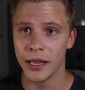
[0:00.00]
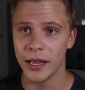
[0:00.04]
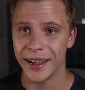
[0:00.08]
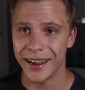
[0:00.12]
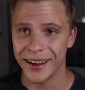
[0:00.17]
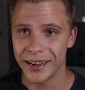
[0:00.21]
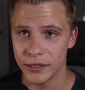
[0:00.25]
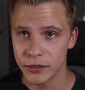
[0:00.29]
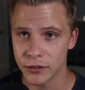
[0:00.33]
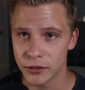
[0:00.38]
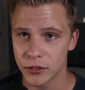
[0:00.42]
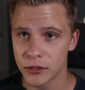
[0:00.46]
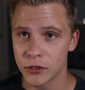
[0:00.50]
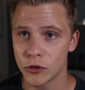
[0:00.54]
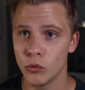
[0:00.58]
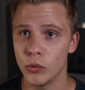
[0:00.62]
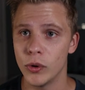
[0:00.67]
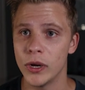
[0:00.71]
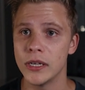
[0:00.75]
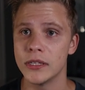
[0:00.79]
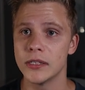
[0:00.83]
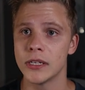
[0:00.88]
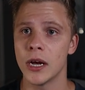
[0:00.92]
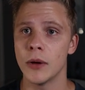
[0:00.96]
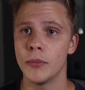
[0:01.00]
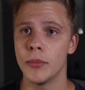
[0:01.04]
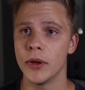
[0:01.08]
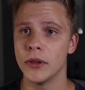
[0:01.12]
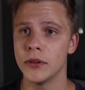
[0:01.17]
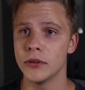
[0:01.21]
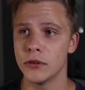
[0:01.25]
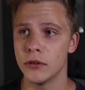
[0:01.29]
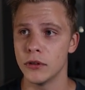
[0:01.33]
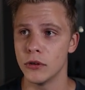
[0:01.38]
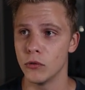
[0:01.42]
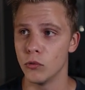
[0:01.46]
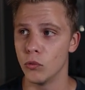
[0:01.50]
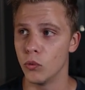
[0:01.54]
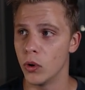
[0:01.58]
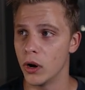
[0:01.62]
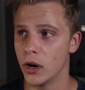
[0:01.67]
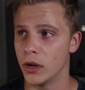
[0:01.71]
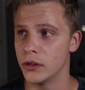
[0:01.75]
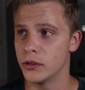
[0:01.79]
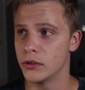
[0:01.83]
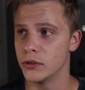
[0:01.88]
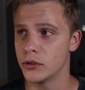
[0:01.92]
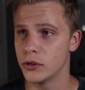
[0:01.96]
and squeeze up into the
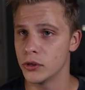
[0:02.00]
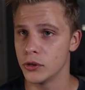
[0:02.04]
$1,